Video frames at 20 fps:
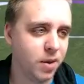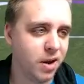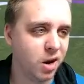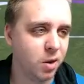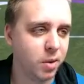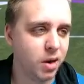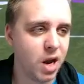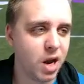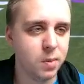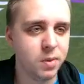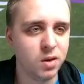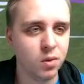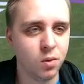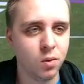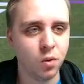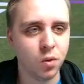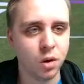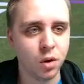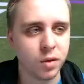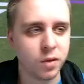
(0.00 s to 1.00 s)
may or may not be
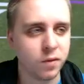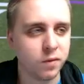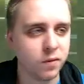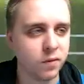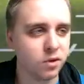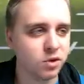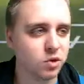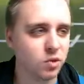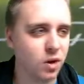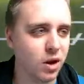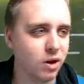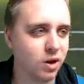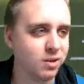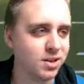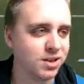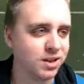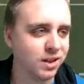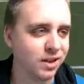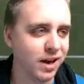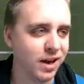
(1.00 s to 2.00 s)
worth a
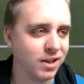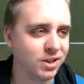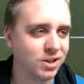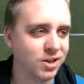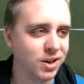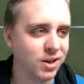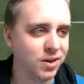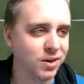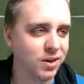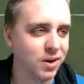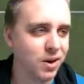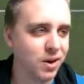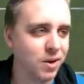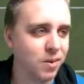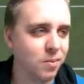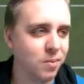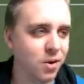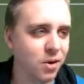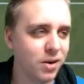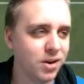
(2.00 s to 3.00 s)
first-round selection.
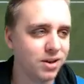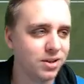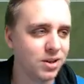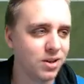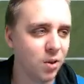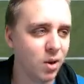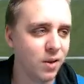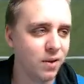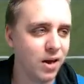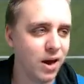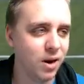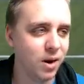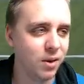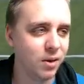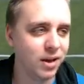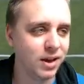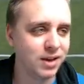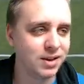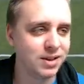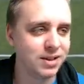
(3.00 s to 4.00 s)
Murray's the one
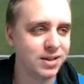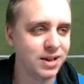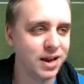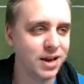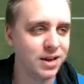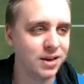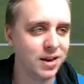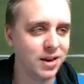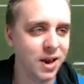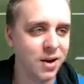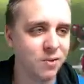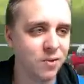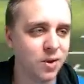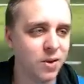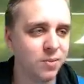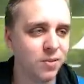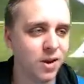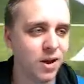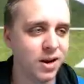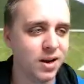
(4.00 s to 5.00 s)
that'll excite
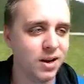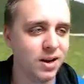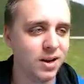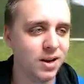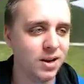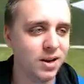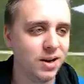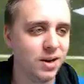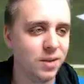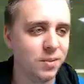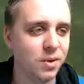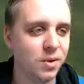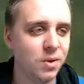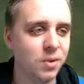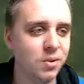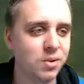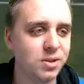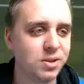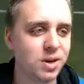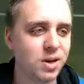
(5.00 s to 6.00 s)
everybody, but
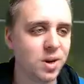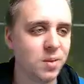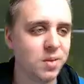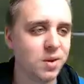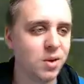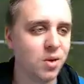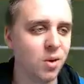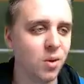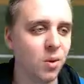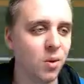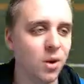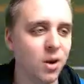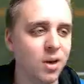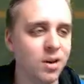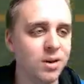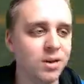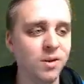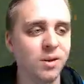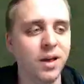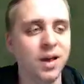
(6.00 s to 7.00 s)
who's going to be the
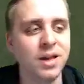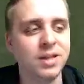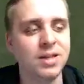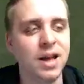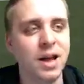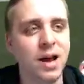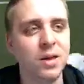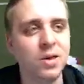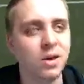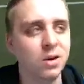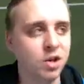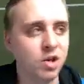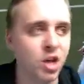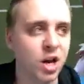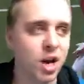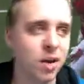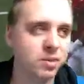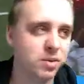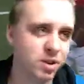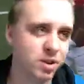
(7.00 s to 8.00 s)
one to like tie their
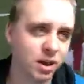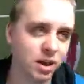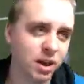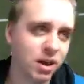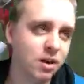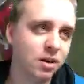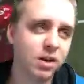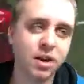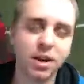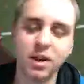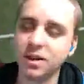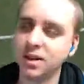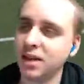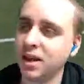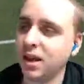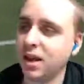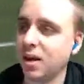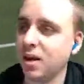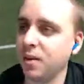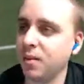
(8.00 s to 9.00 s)
job security
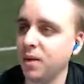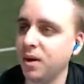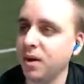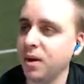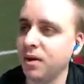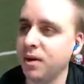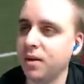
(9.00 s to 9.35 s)
to him?